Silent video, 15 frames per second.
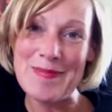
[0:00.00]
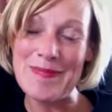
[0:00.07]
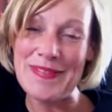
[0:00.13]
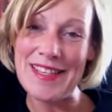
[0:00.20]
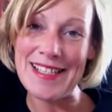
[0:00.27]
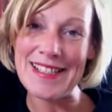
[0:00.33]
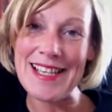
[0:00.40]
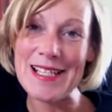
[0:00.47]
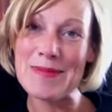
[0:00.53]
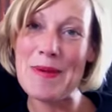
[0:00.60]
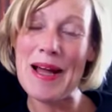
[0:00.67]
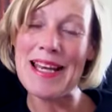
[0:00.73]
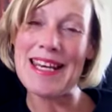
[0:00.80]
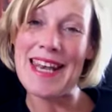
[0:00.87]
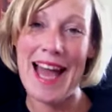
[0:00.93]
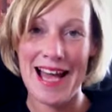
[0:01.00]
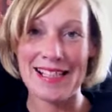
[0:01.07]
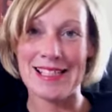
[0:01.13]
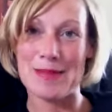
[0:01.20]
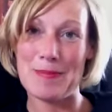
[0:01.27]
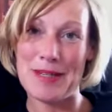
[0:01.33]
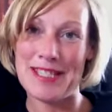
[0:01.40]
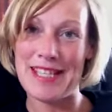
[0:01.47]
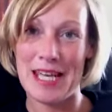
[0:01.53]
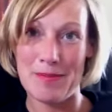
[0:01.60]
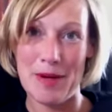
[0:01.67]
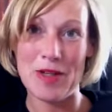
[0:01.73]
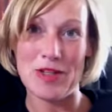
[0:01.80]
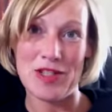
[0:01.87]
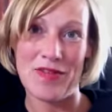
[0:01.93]
this is my last Monday
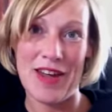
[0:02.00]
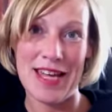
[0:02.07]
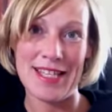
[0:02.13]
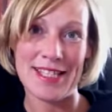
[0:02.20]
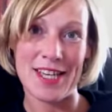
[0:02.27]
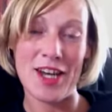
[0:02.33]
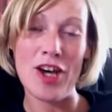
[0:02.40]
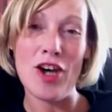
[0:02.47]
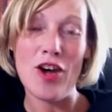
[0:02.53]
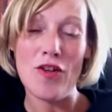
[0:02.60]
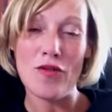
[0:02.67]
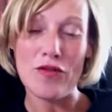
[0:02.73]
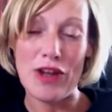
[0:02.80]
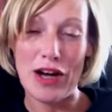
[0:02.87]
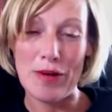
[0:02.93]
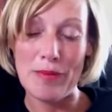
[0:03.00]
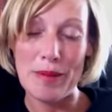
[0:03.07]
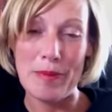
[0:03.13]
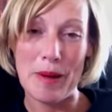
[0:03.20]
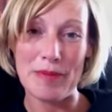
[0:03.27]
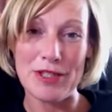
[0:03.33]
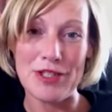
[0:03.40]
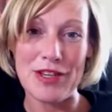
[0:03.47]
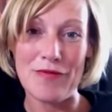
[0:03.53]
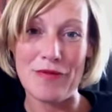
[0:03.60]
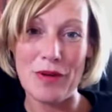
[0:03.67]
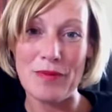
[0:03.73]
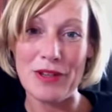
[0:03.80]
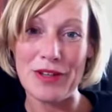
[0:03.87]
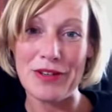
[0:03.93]
Motivator that I'll be publishing
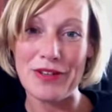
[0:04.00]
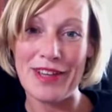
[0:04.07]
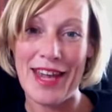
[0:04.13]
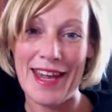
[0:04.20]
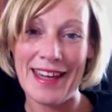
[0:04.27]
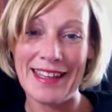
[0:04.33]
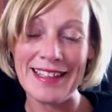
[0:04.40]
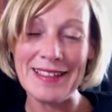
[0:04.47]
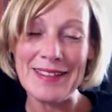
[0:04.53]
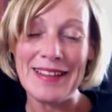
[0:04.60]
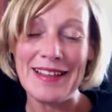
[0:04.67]
from the UK